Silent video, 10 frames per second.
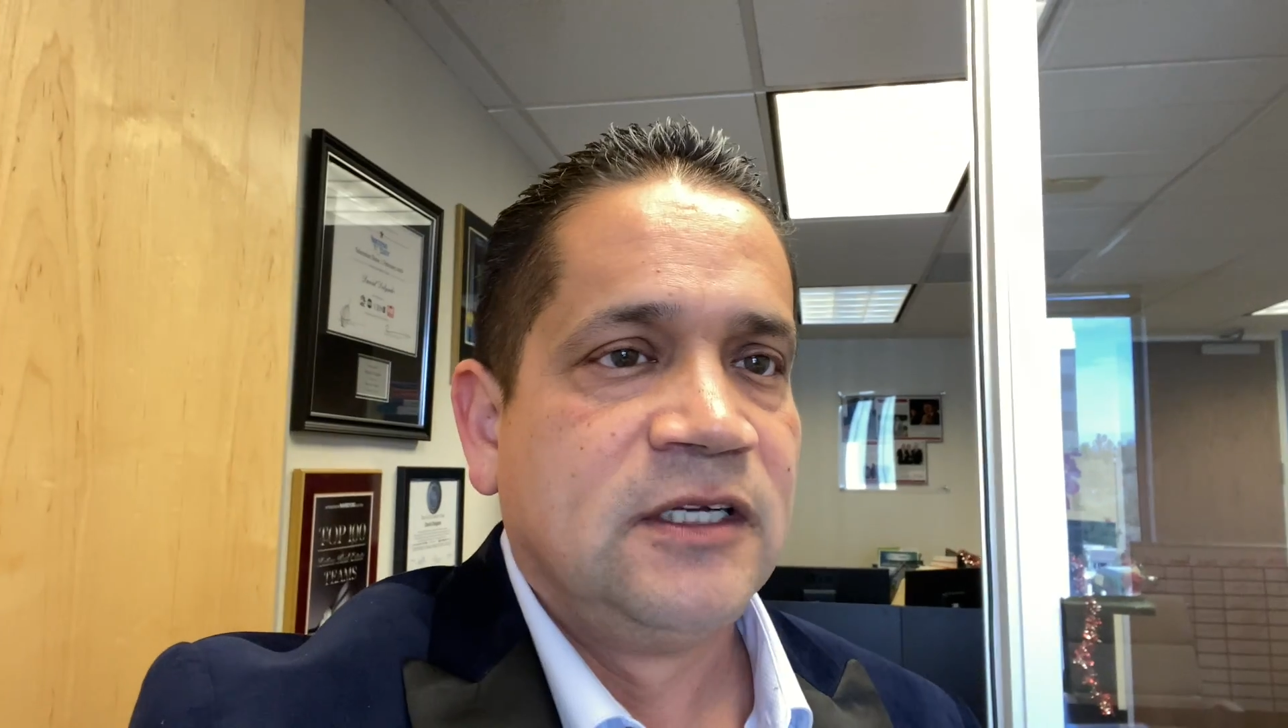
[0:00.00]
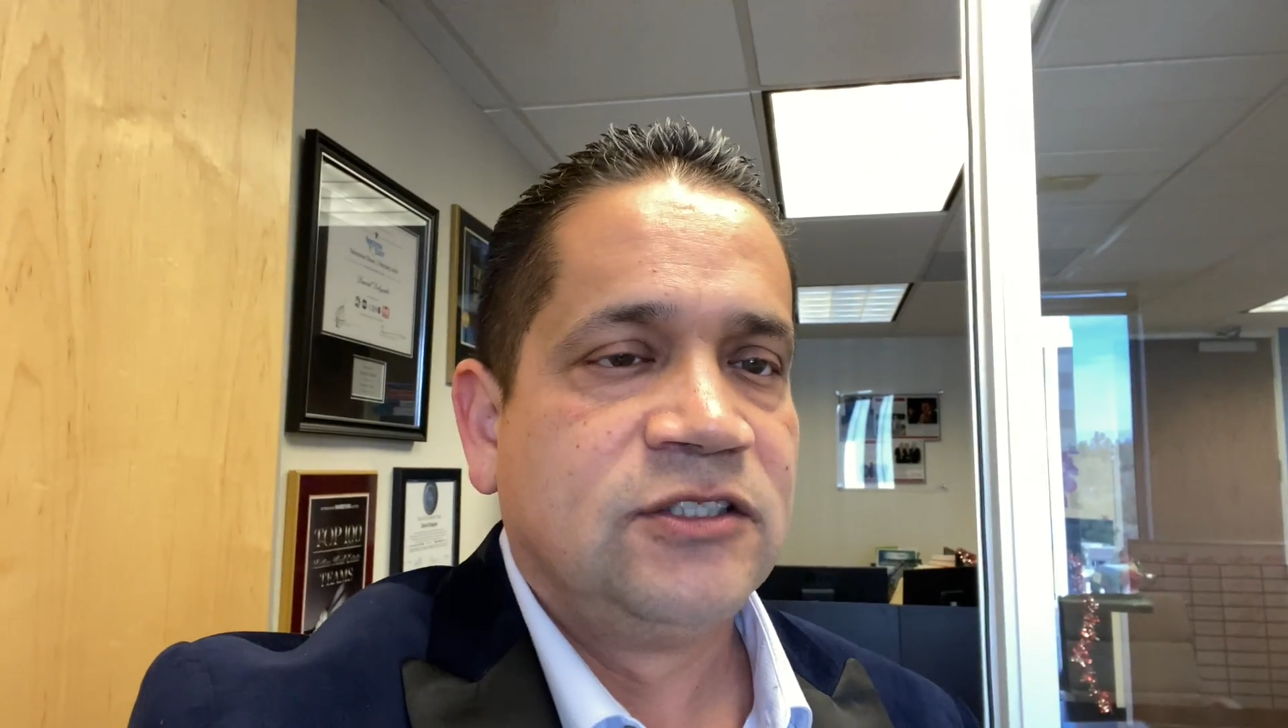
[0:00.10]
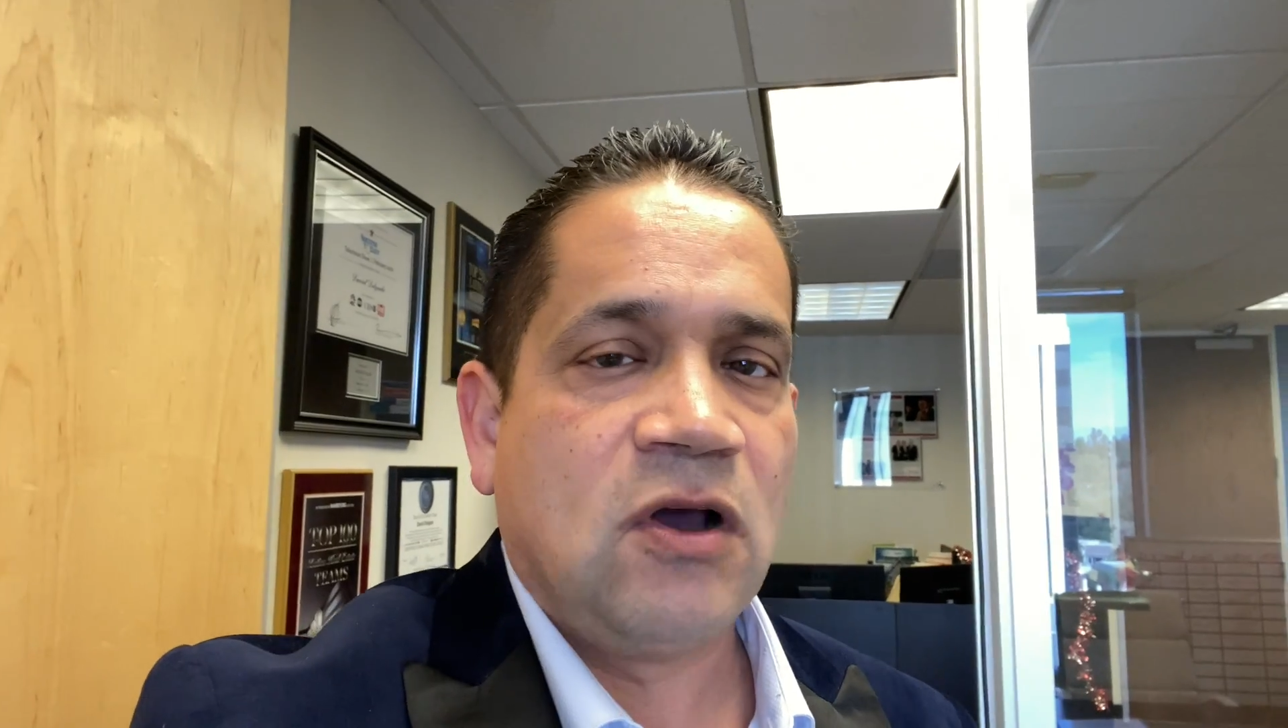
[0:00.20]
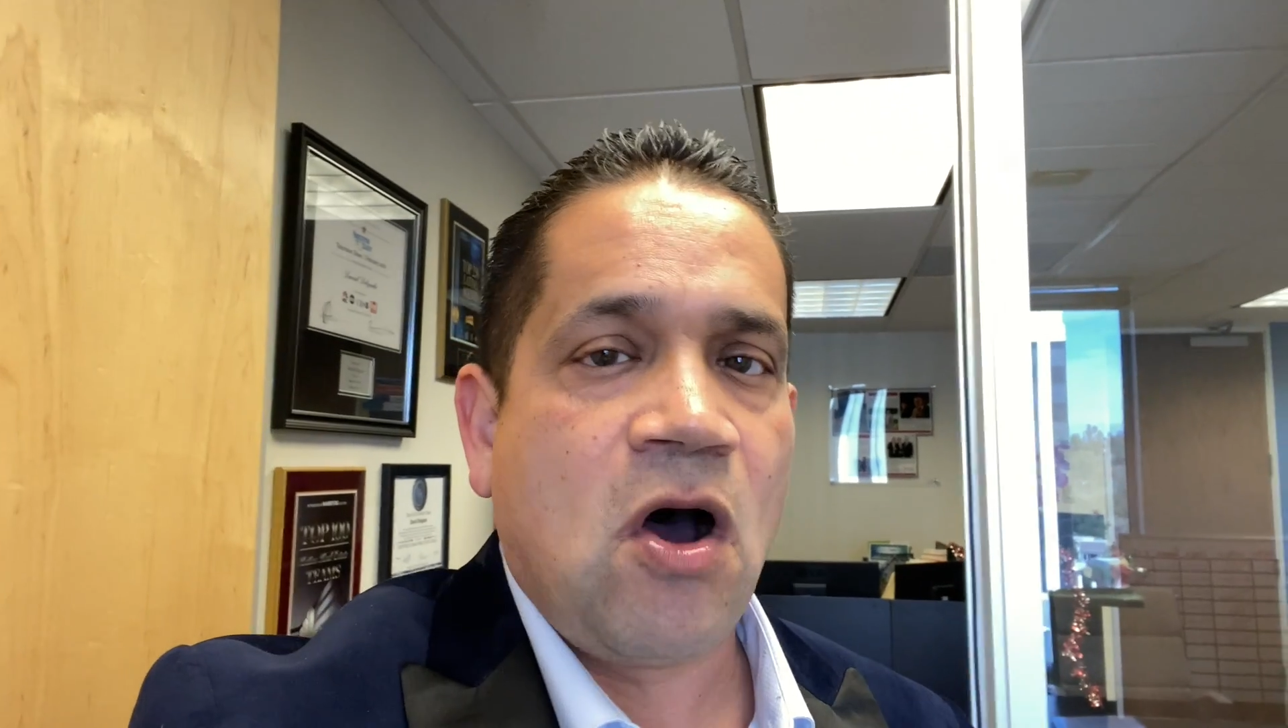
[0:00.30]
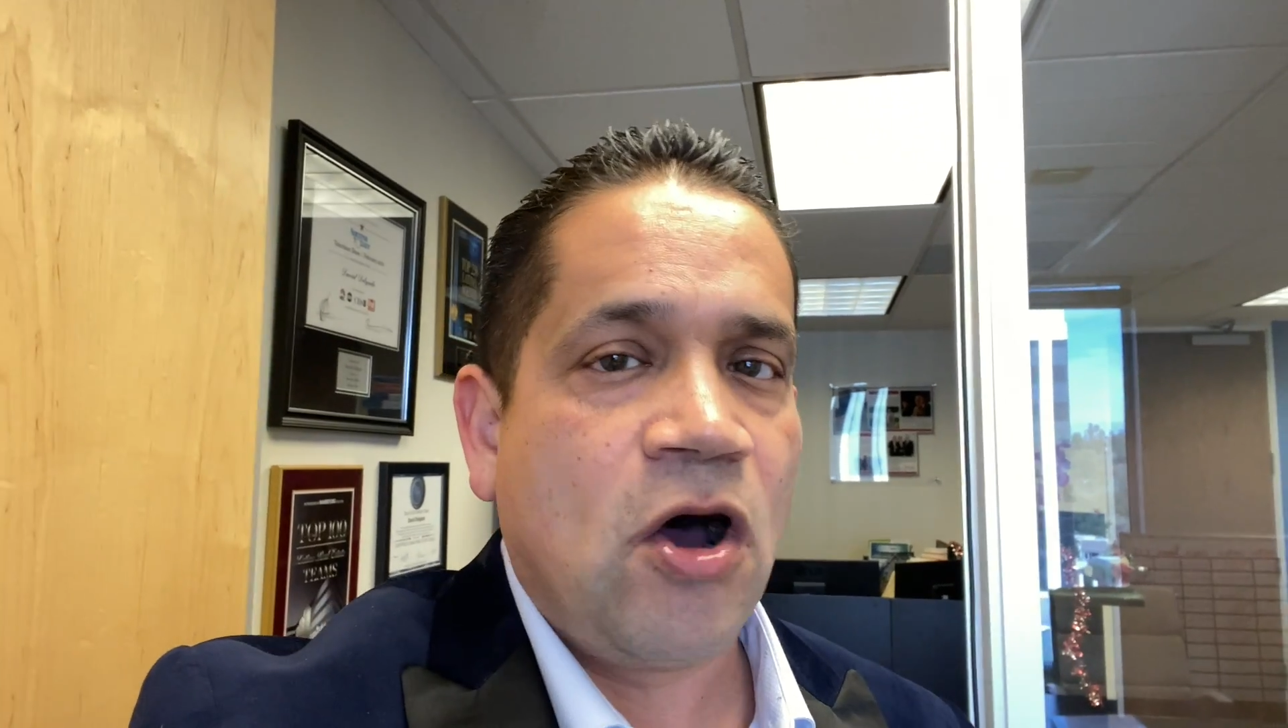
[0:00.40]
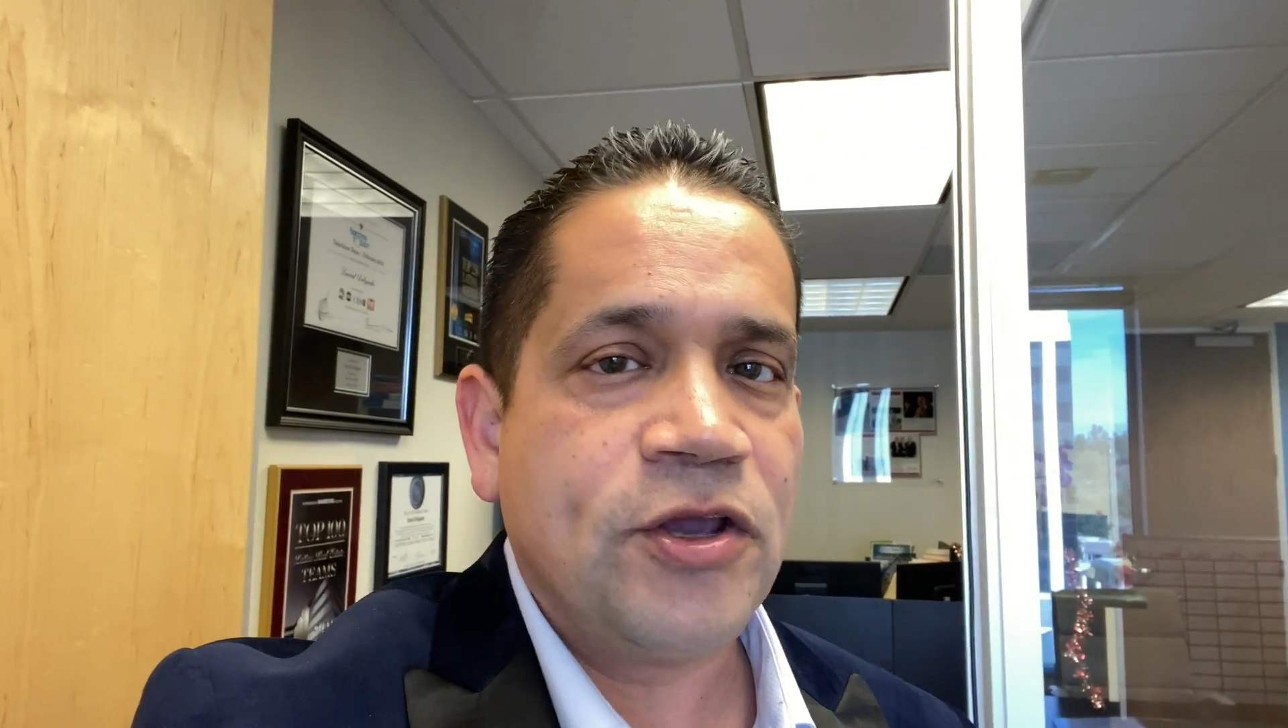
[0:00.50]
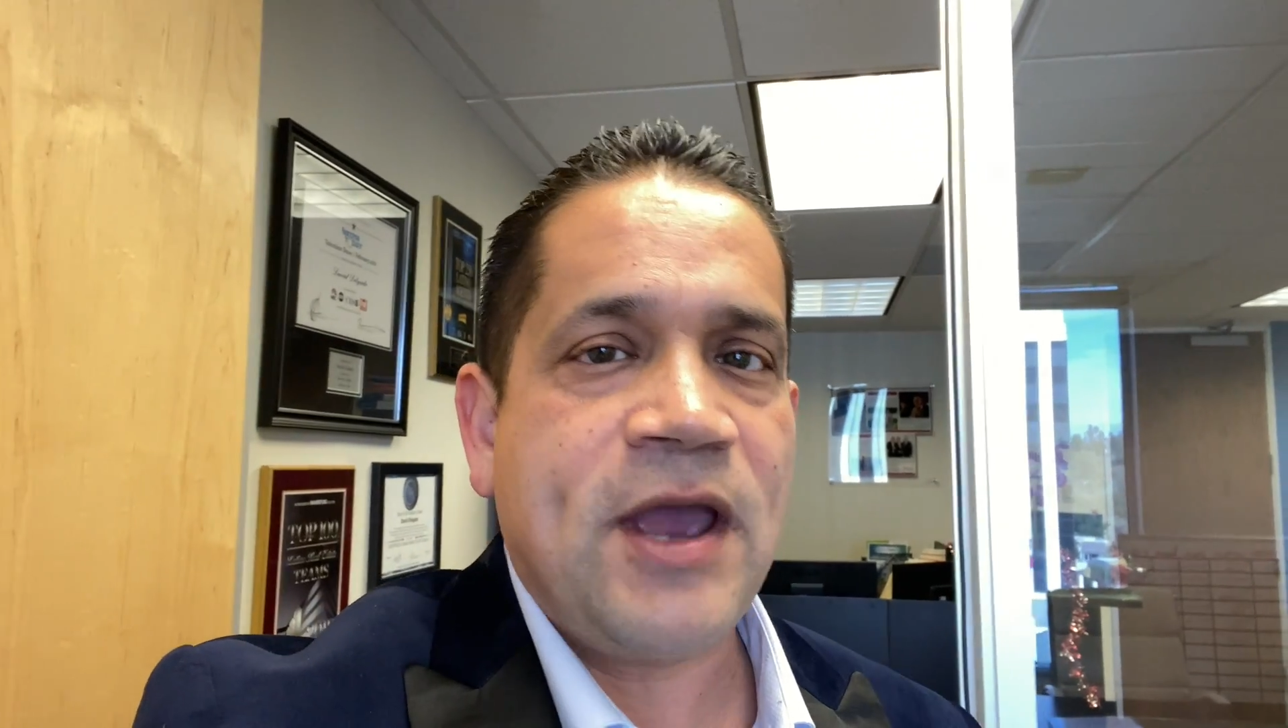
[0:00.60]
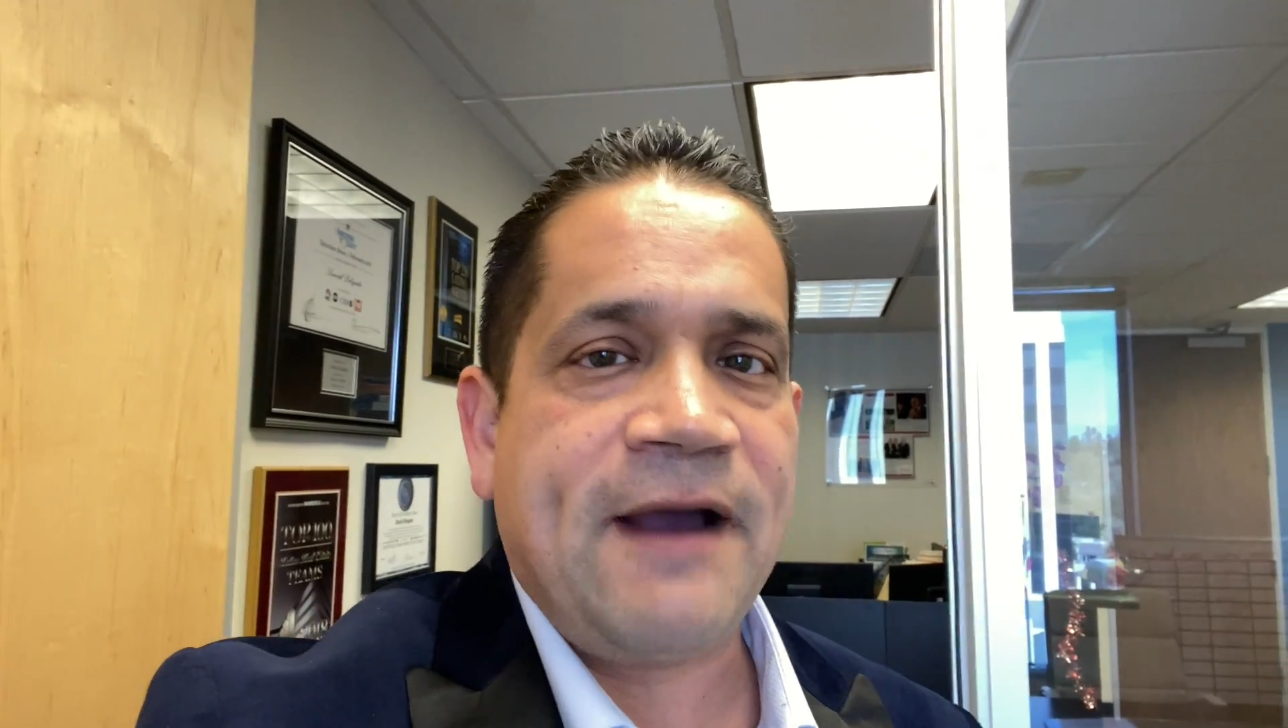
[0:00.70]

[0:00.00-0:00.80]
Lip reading: So all you